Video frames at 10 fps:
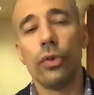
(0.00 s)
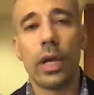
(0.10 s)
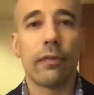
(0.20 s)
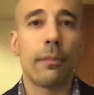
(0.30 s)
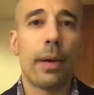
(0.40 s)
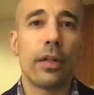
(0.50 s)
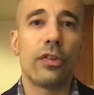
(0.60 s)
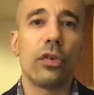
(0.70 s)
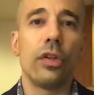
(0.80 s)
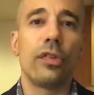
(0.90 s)
True Care of
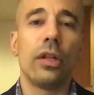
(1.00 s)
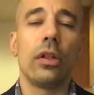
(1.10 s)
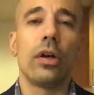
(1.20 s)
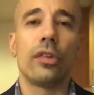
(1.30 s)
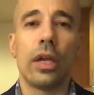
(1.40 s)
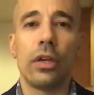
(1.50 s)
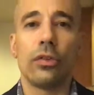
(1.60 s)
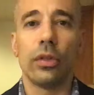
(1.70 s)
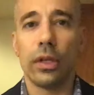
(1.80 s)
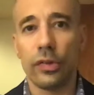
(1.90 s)
Pets, Studio City, Los
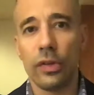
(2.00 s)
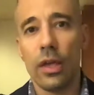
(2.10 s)
Angeles.